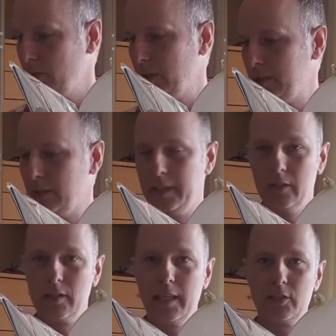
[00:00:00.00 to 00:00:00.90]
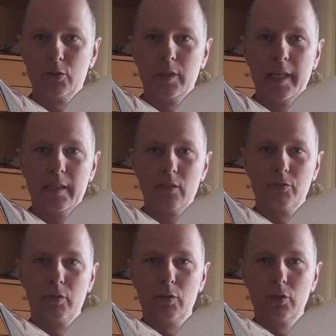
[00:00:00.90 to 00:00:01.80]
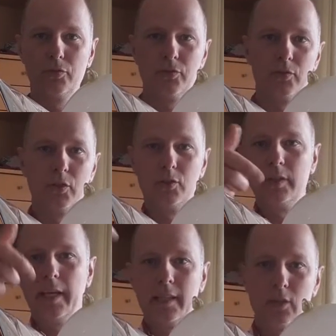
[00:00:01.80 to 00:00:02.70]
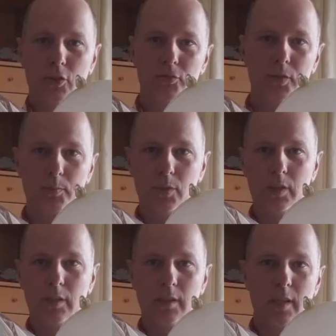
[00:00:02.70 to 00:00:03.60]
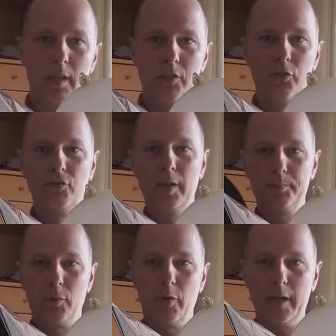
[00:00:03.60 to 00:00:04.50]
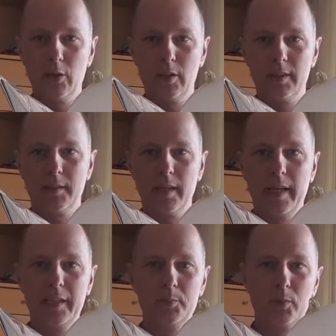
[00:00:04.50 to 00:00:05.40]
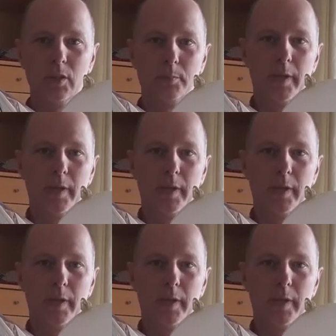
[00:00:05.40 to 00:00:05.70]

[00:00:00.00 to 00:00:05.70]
When the needle gets to the end of the groove, you take it off, you flip the record and you put it